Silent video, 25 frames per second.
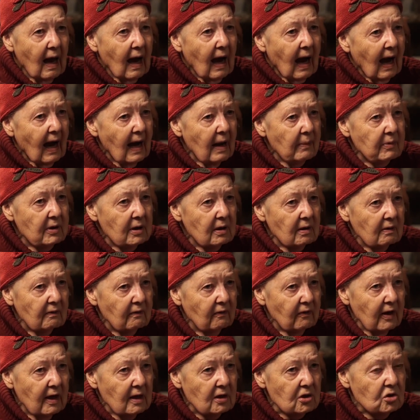I'm
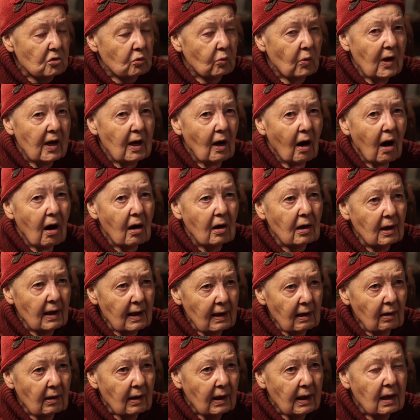convinced we are
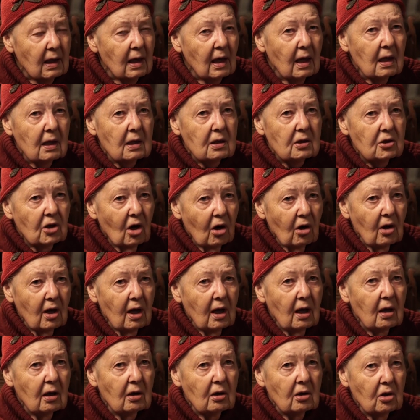literally
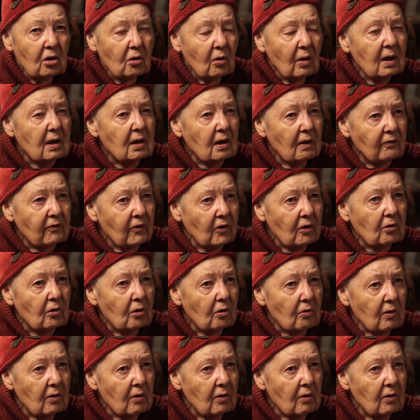turning into a different